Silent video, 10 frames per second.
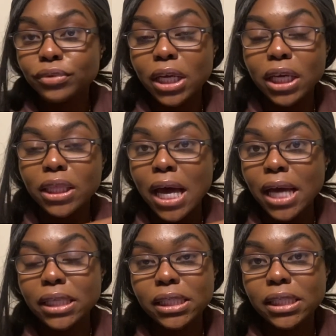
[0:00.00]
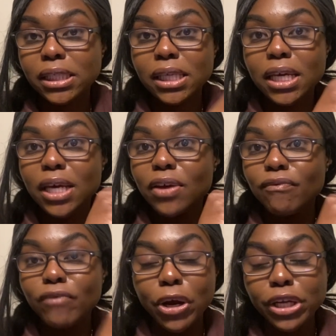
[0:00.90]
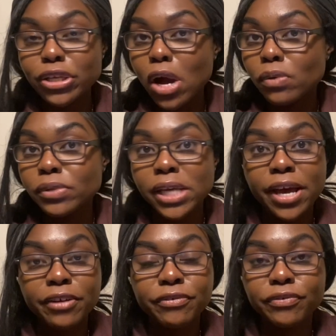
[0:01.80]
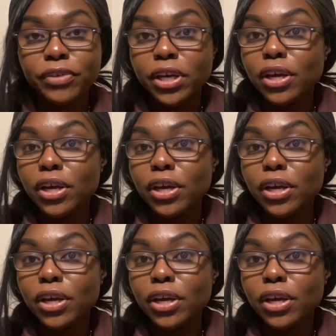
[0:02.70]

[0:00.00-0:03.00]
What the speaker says: Like, that's very tone deaf,